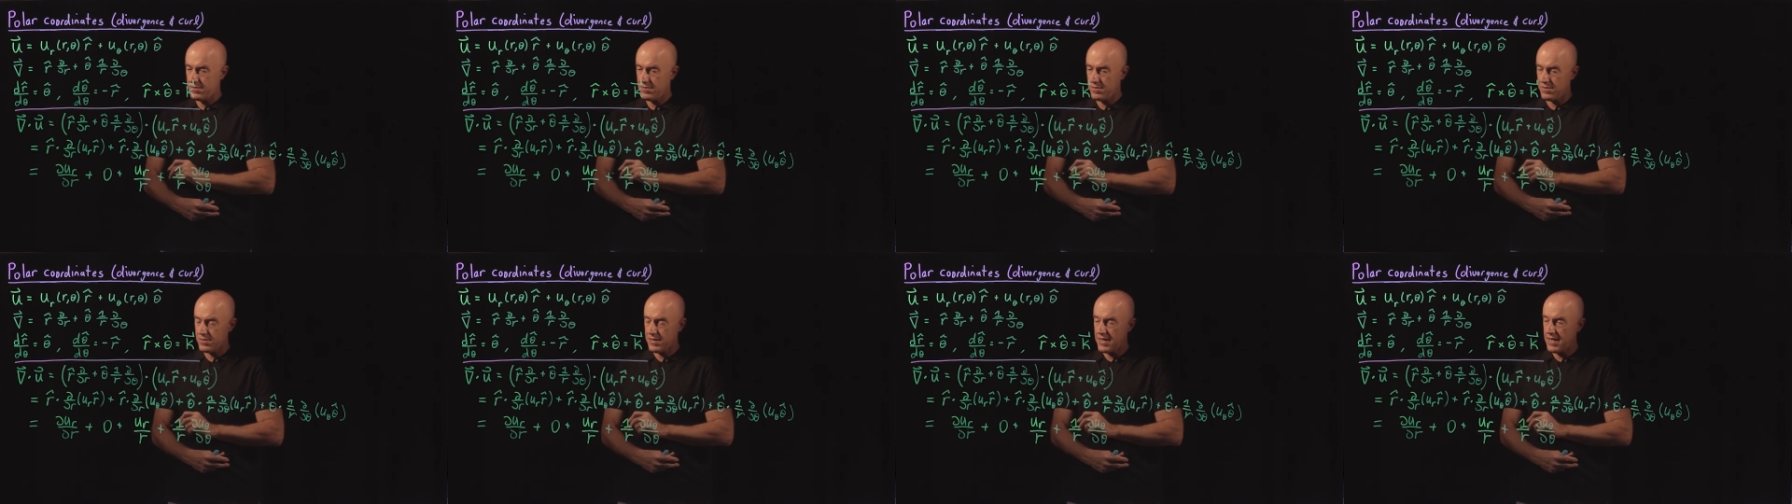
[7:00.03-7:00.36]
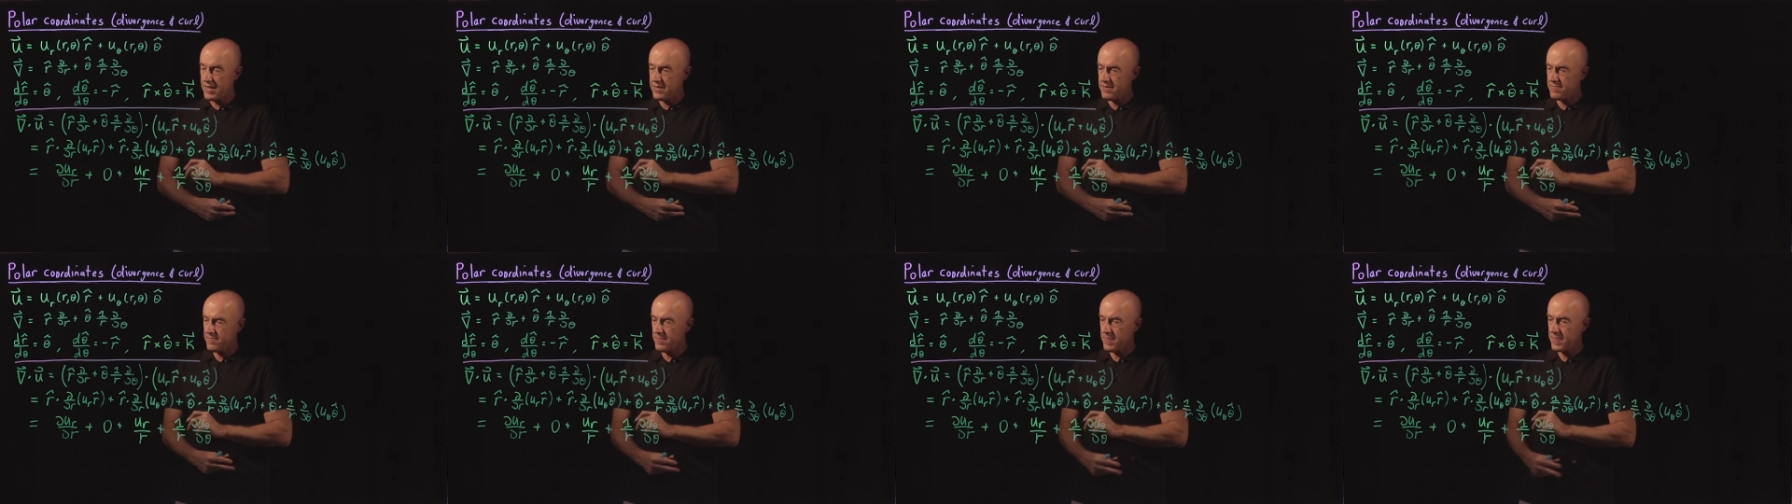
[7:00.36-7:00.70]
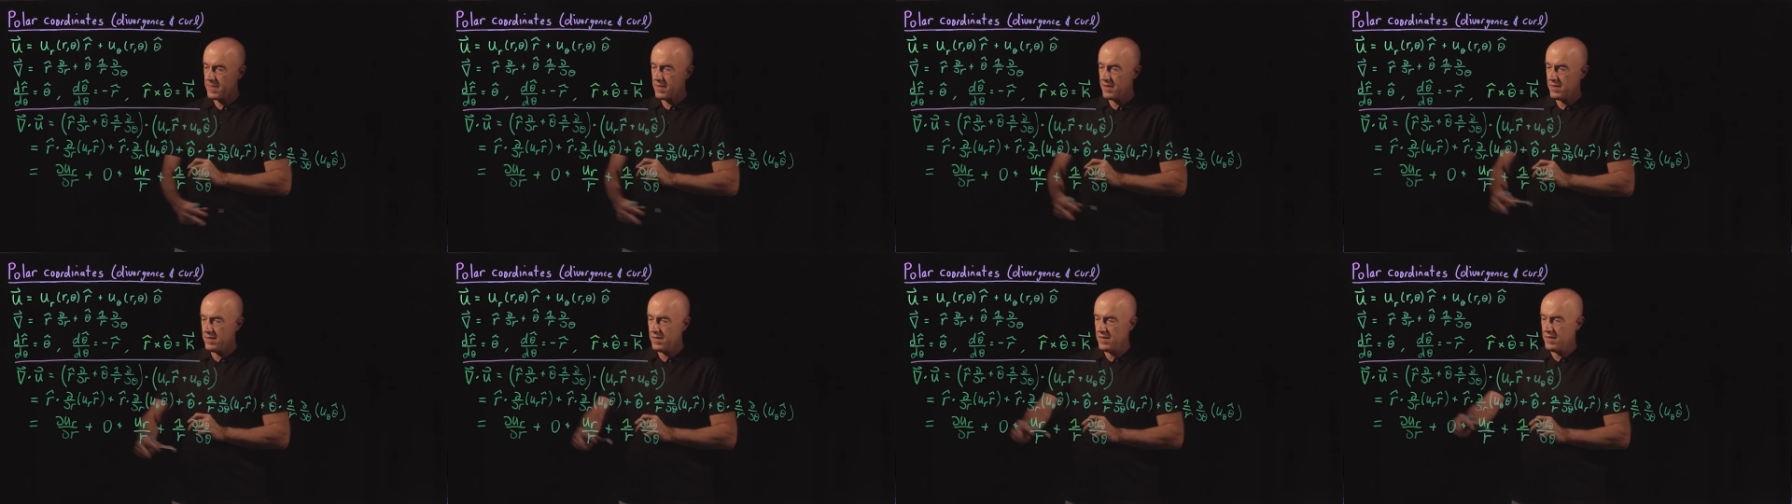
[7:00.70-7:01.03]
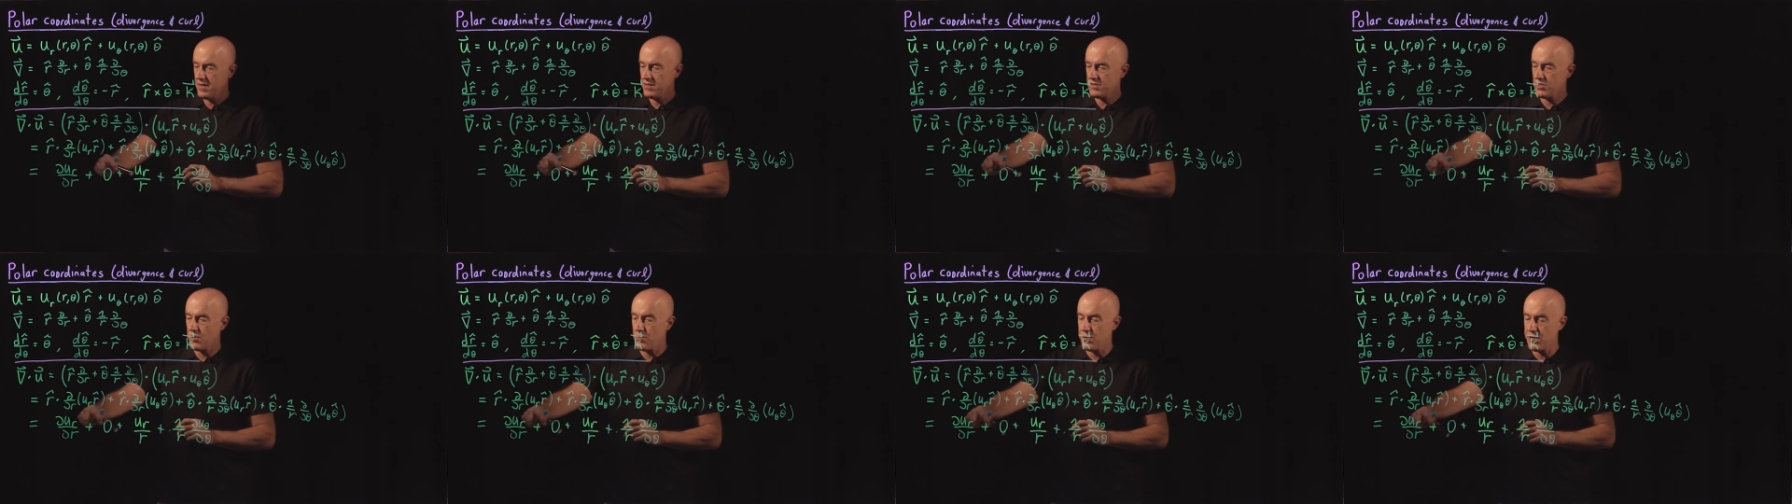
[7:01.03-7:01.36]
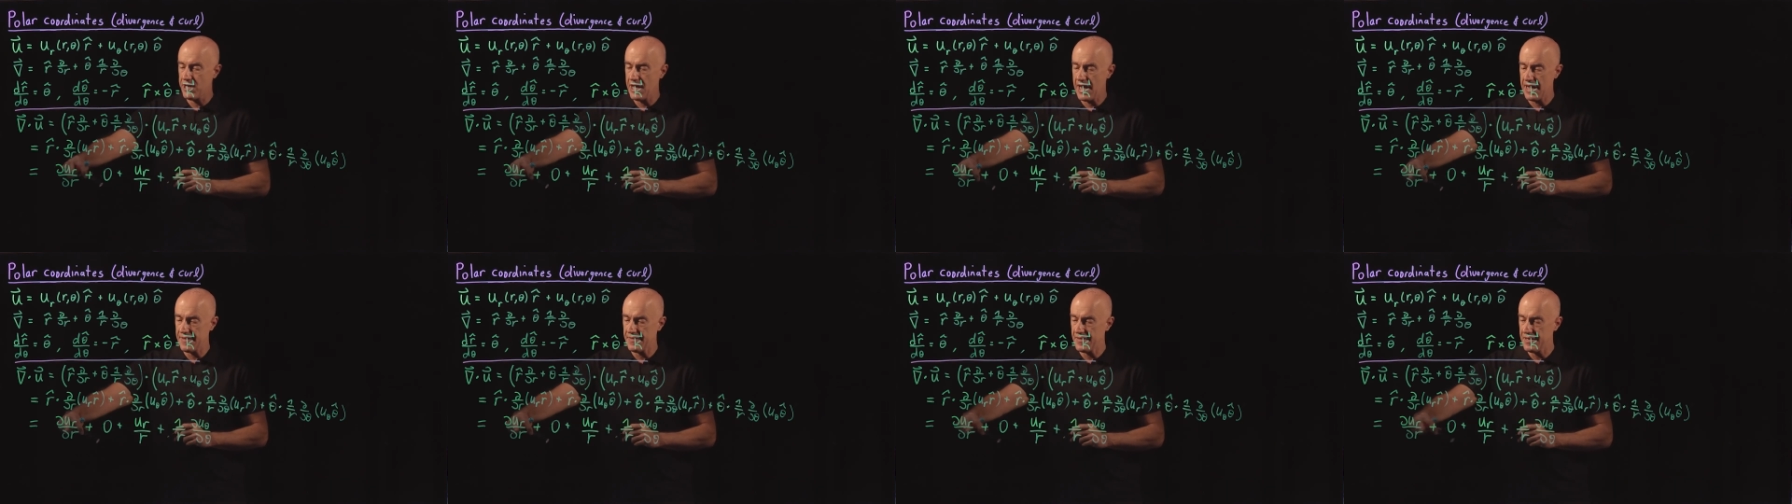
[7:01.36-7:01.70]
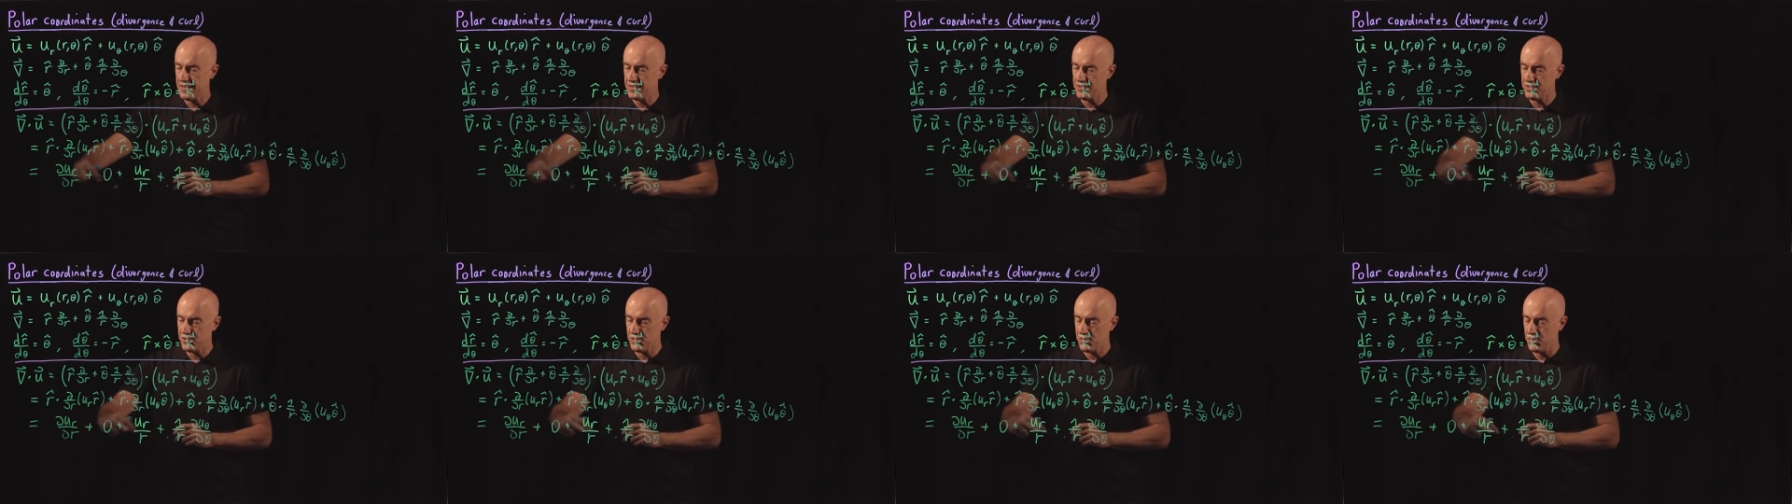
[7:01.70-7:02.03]
OK? So we got
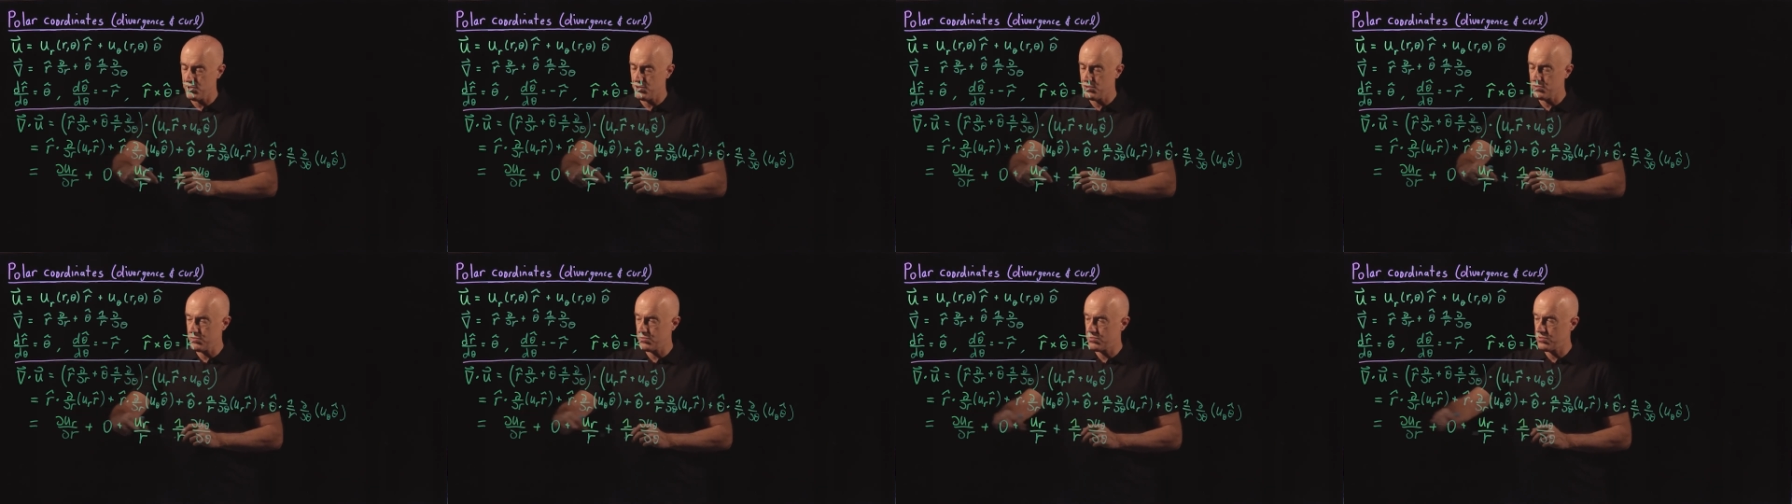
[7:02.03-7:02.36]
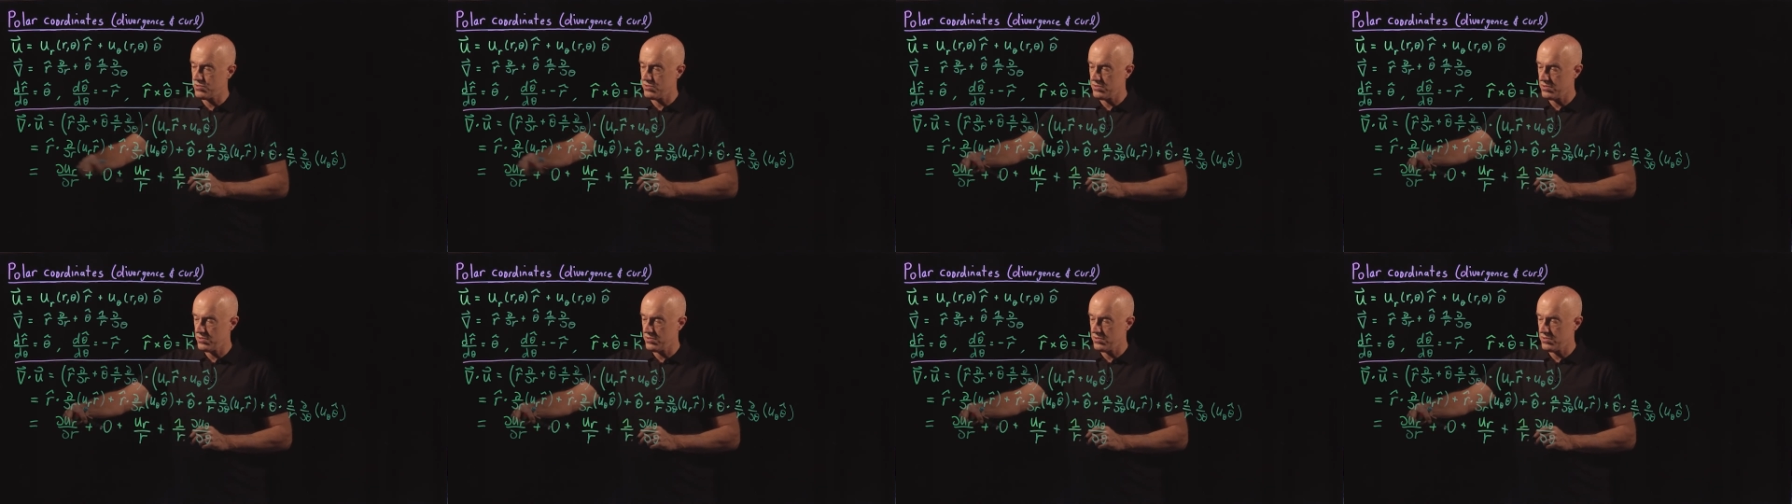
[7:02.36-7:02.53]
these two